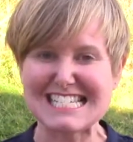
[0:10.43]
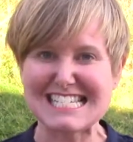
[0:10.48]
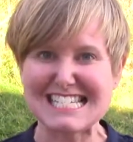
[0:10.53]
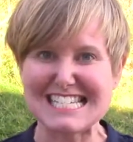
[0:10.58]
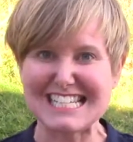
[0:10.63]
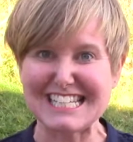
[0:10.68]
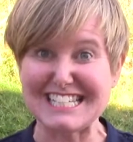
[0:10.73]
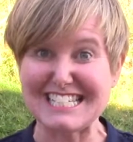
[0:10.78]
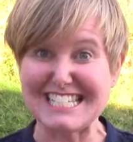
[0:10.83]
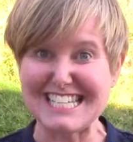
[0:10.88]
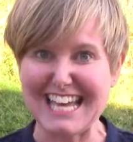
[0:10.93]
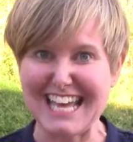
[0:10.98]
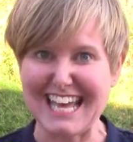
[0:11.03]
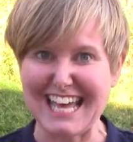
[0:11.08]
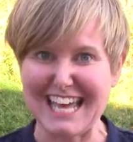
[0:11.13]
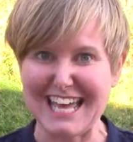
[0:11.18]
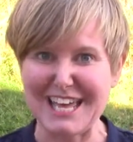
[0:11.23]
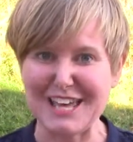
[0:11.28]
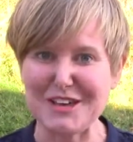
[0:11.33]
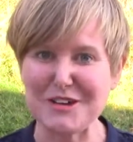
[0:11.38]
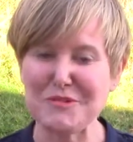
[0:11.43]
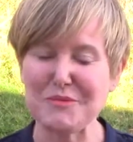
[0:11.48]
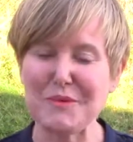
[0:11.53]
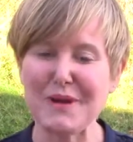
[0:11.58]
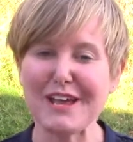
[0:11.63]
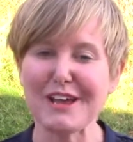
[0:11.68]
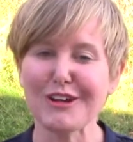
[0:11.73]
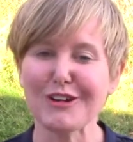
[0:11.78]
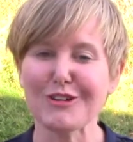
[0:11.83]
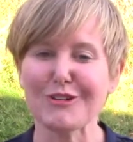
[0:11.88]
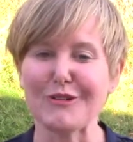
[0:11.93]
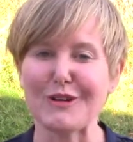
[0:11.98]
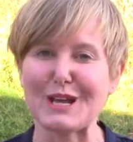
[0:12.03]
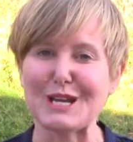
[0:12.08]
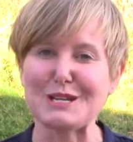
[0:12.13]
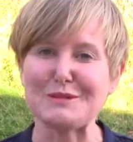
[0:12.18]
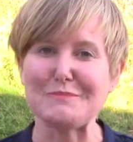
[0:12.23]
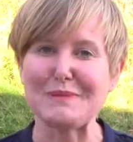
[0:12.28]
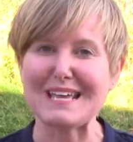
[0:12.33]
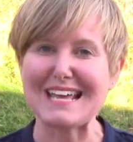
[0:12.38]
Today we are
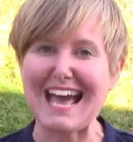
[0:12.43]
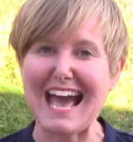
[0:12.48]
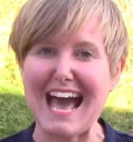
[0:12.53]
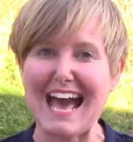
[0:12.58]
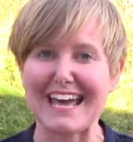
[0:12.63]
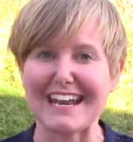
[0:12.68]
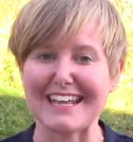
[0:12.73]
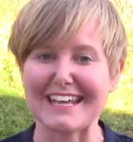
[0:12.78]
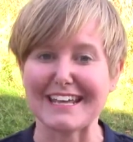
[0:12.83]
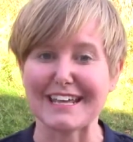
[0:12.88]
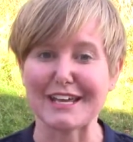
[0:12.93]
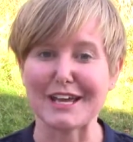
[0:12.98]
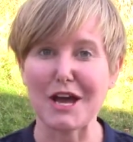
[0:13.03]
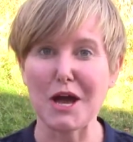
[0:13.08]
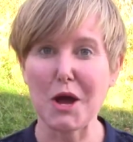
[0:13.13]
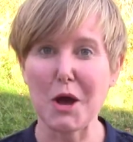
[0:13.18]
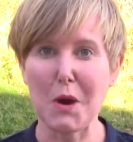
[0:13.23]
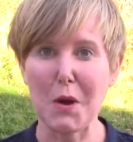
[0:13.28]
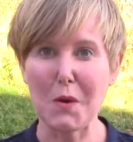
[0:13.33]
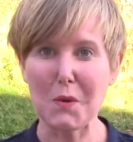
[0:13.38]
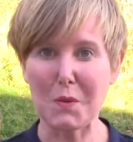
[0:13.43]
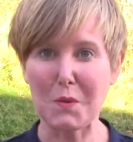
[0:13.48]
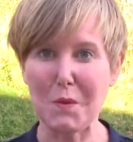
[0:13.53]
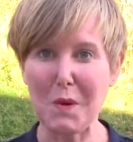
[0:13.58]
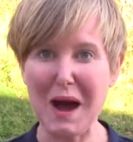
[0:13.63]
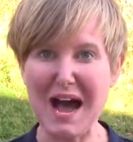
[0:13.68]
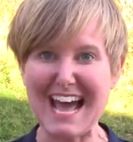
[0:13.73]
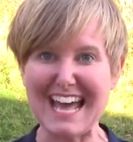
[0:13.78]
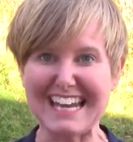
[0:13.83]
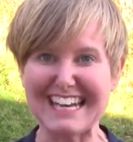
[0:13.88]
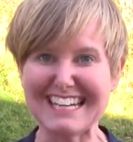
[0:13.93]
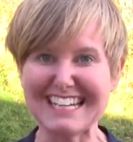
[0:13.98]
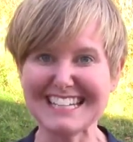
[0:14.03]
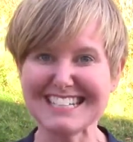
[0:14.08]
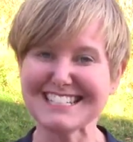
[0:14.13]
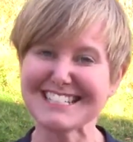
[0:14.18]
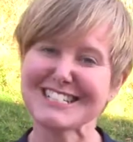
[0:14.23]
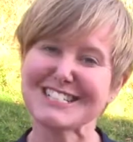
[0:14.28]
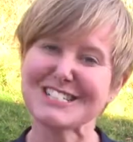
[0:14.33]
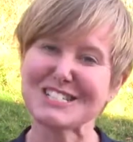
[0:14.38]
going to be adding one
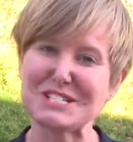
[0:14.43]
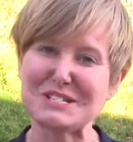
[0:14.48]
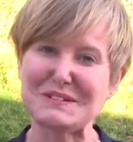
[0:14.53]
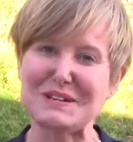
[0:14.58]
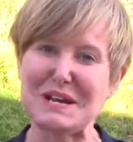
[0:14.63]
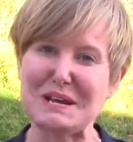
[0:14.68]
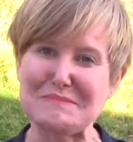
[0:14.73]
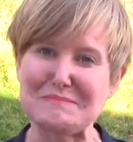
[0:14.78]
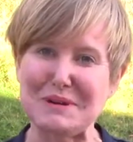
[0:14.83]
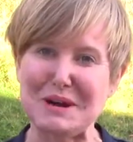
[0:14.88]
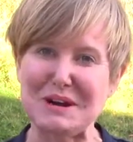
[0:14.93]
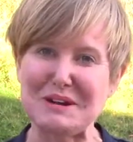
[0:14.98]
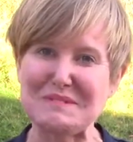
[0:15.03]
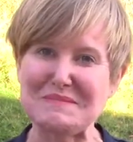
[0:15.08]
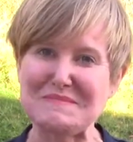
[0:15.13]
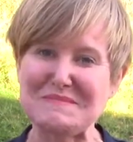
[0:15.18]
to a number,